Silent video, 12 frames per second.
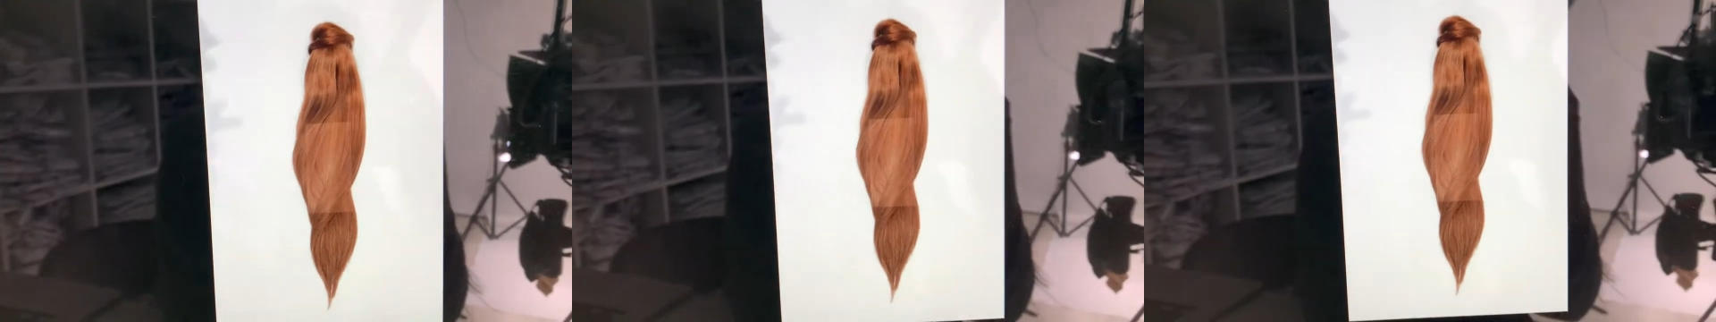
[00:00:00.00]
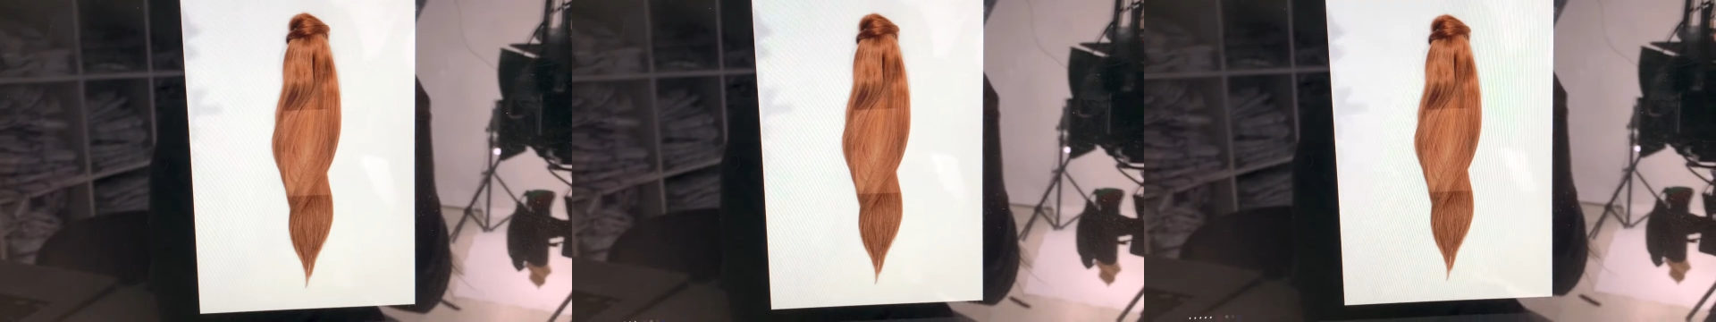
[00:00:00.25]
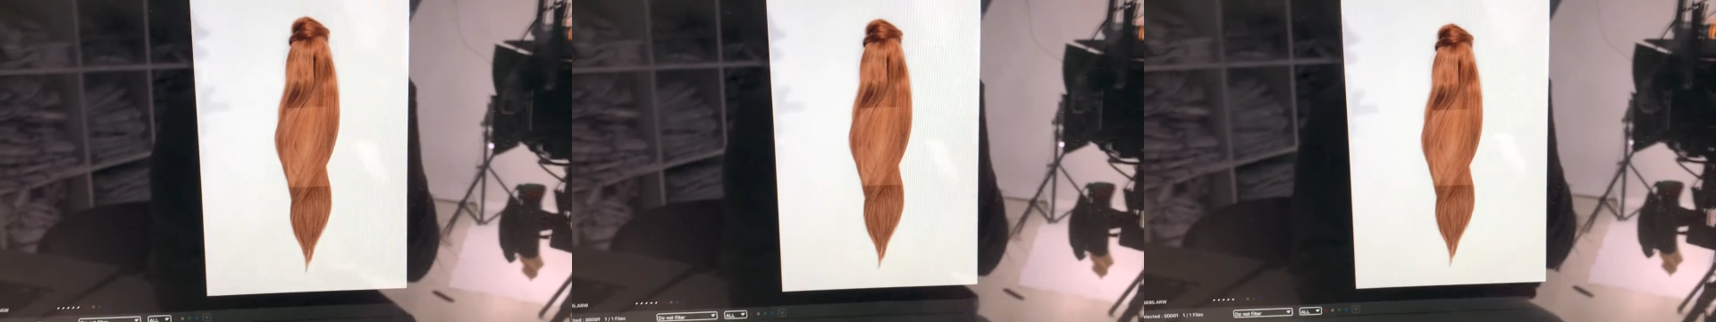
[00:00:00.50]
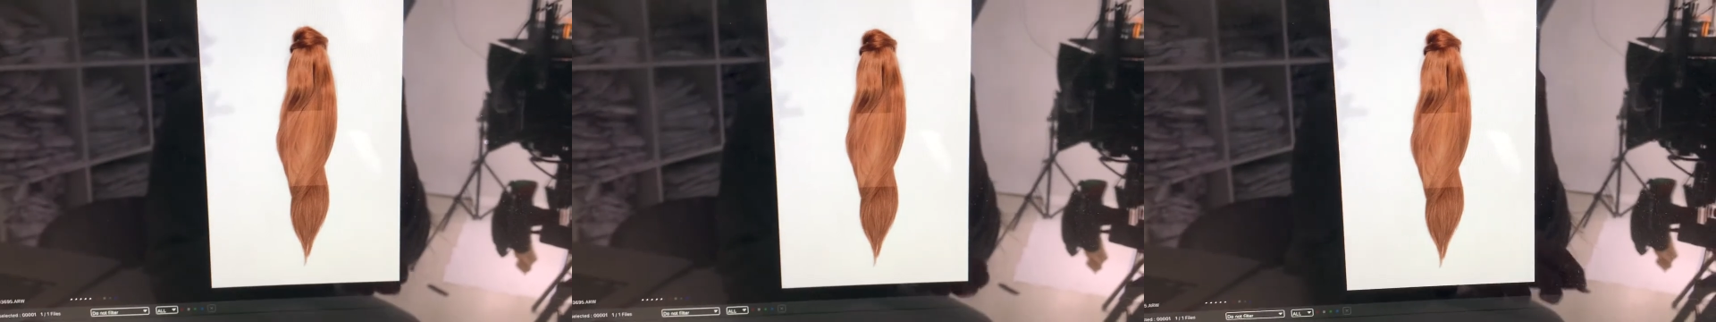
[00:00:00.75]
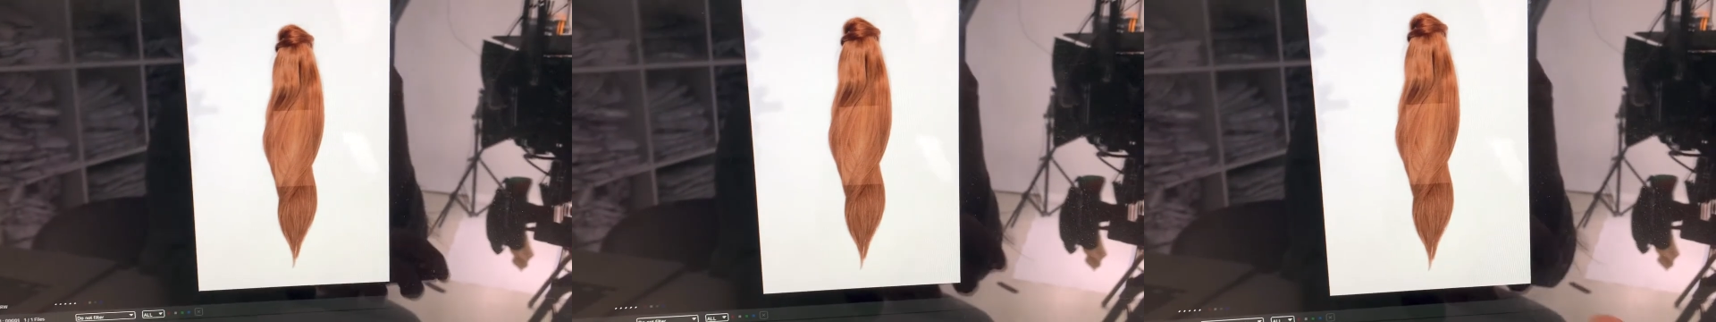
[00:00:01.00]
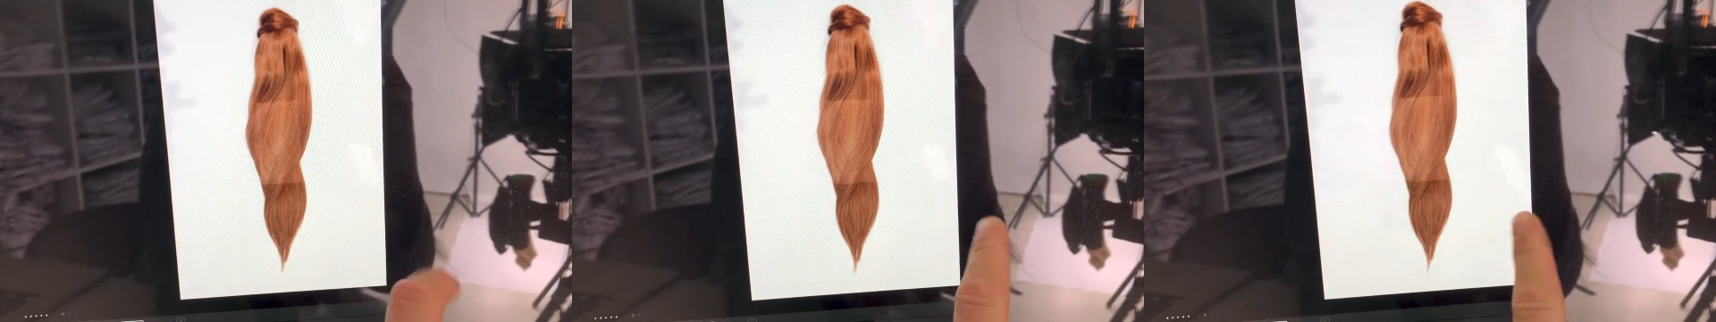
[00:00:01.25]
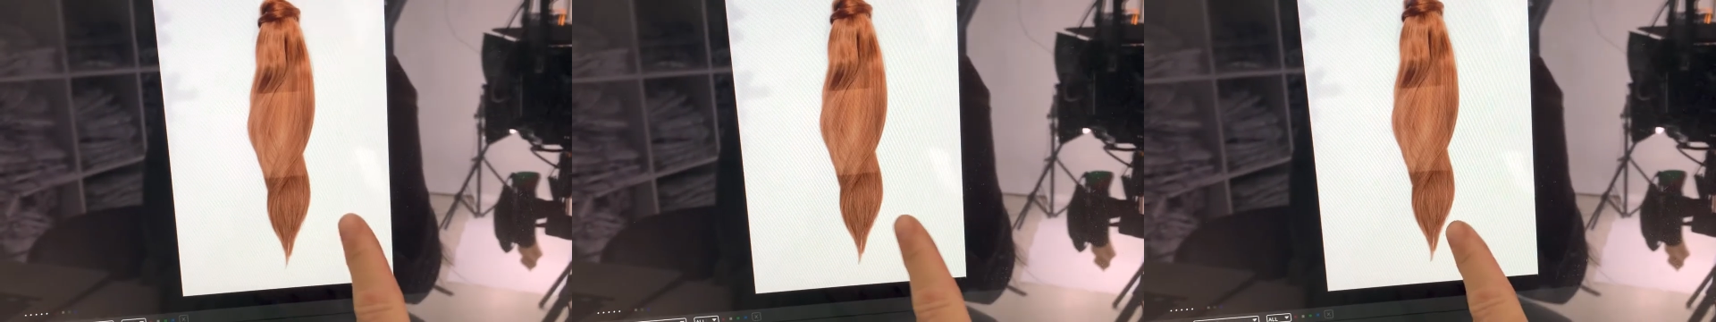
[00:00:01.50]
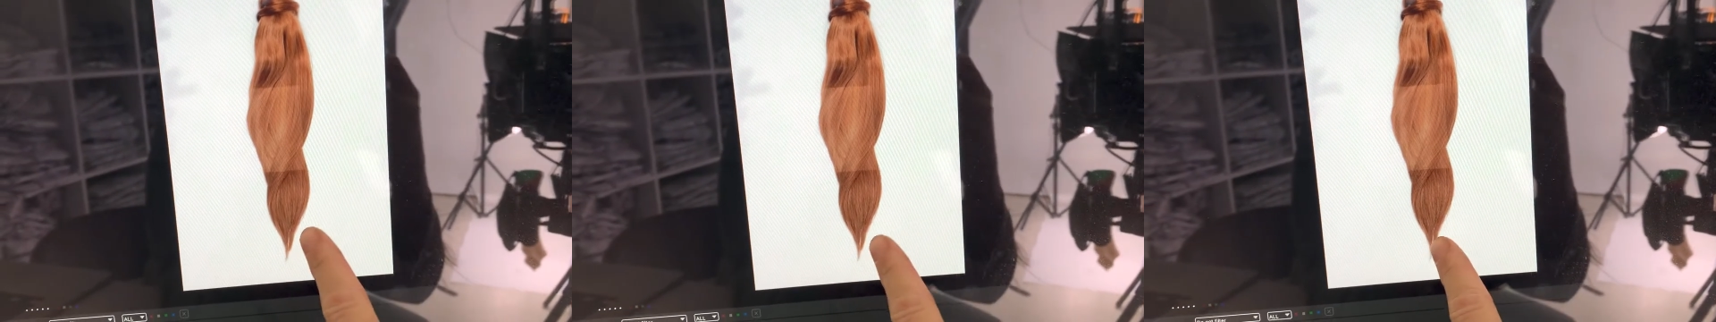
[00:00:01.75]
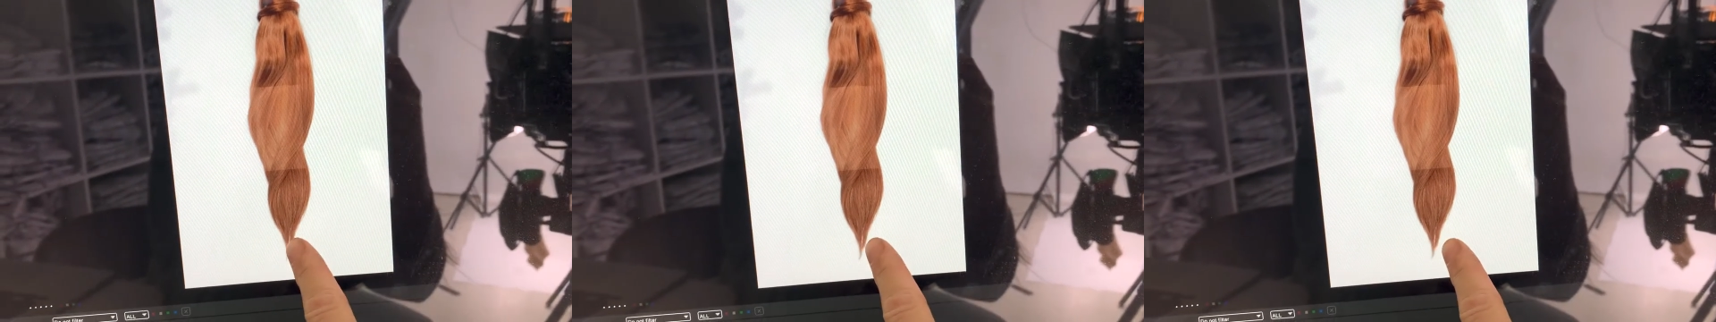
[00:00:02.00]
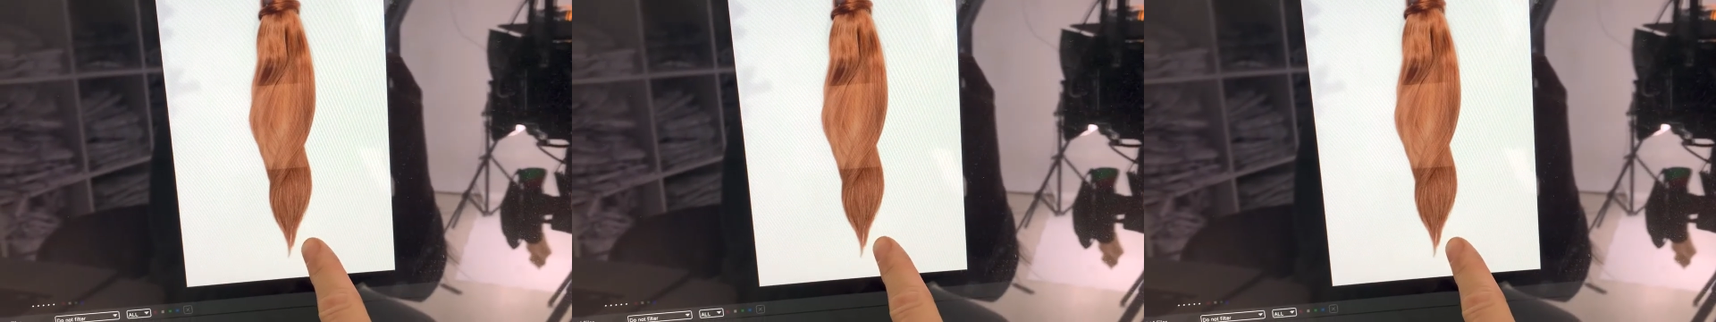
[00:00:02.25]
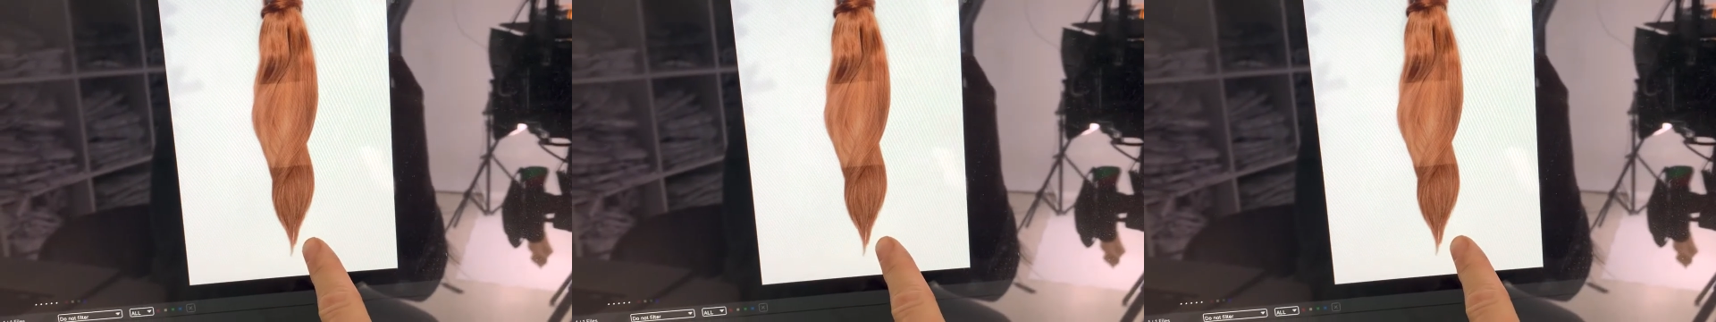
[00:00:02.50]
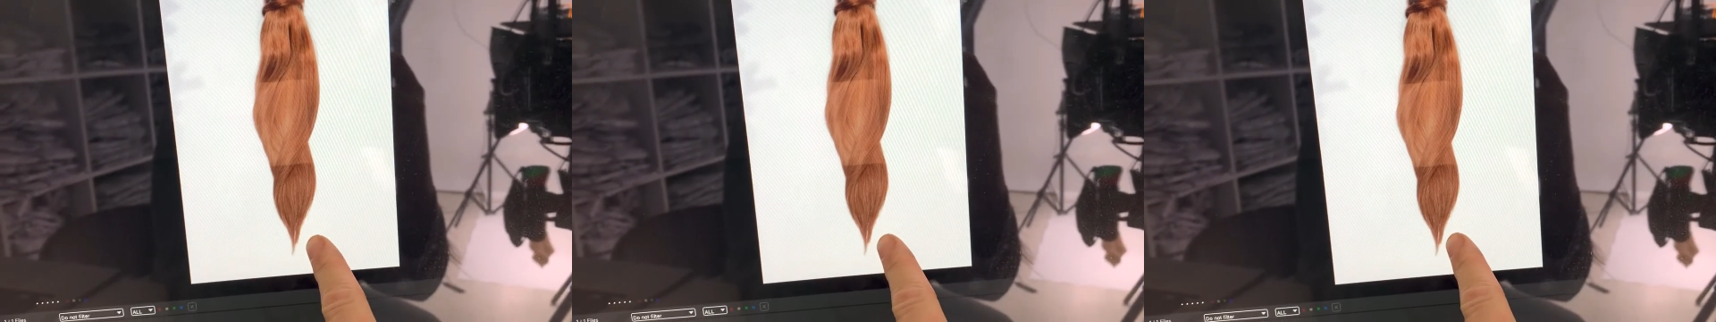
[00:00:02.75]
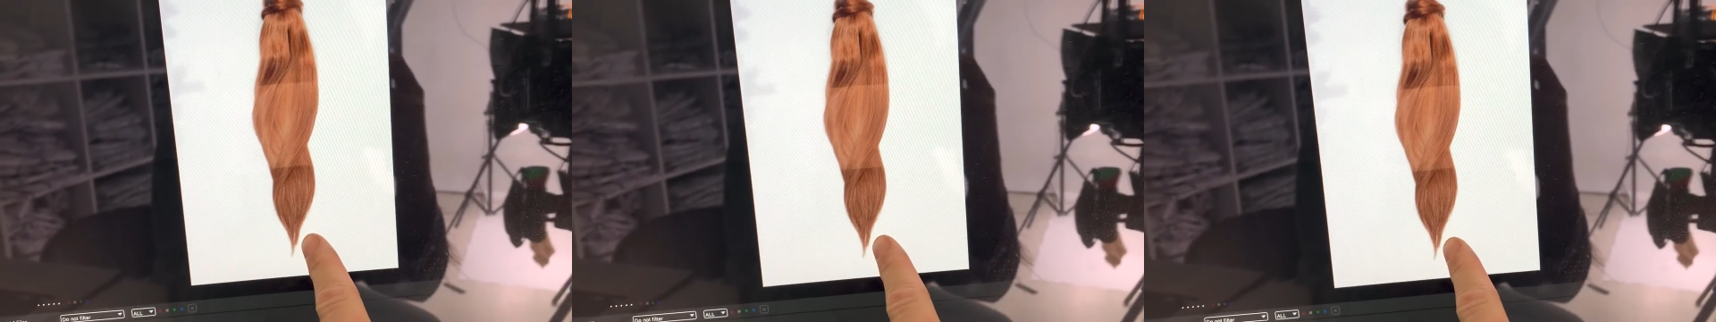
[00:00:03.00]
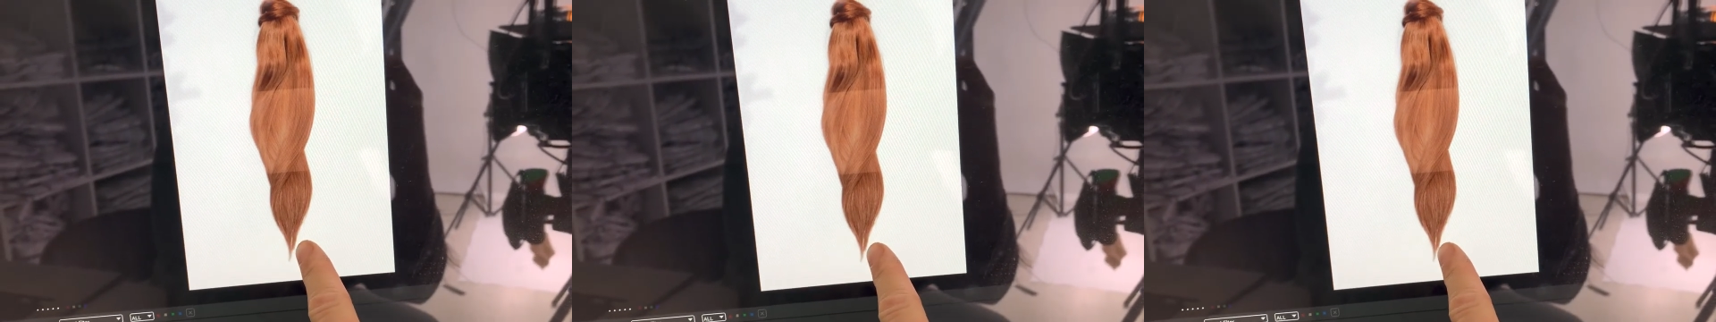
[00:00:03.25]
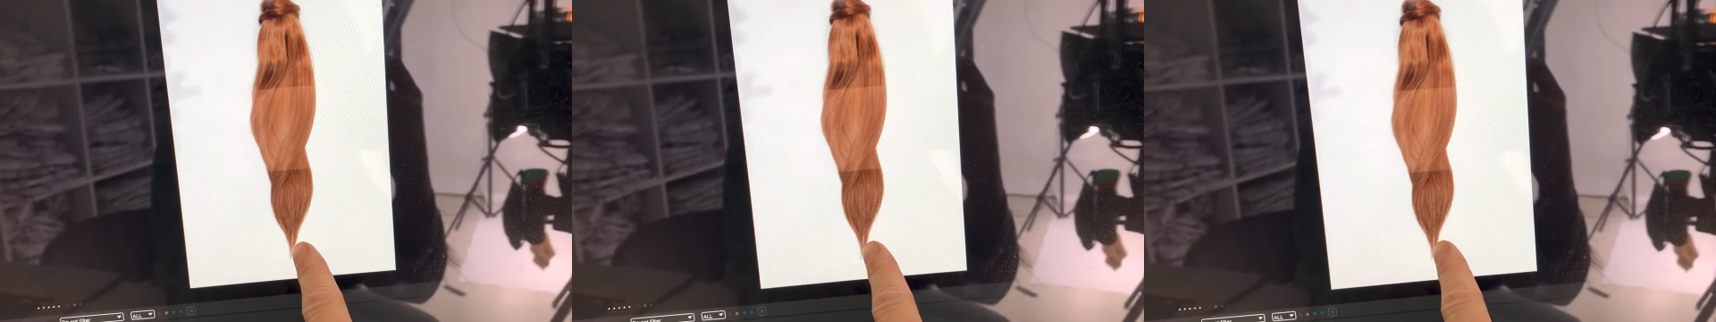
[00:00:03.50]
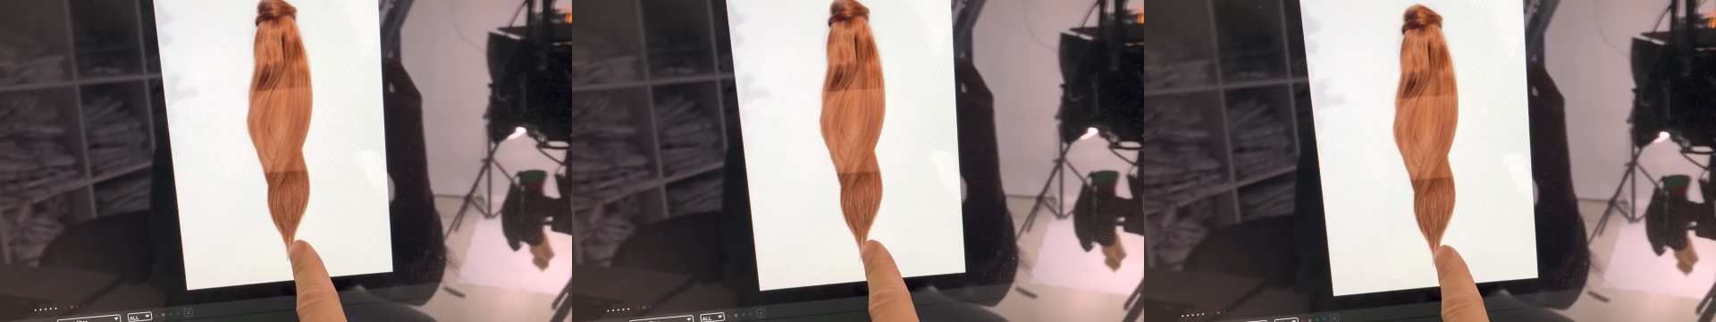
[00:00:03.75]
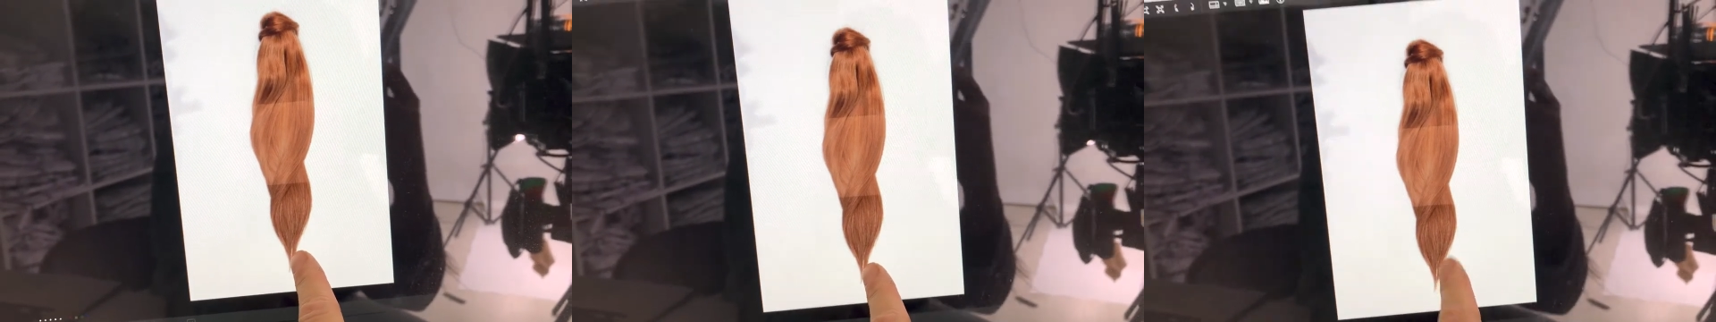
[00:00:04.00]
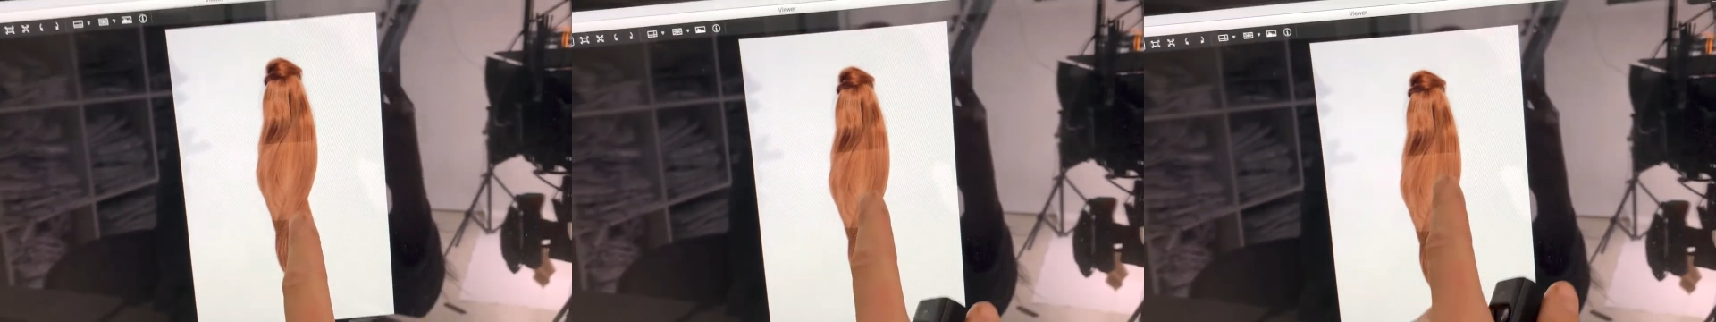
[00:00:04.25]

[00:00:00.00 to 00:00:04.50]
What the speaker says: [unreadable: no face in view]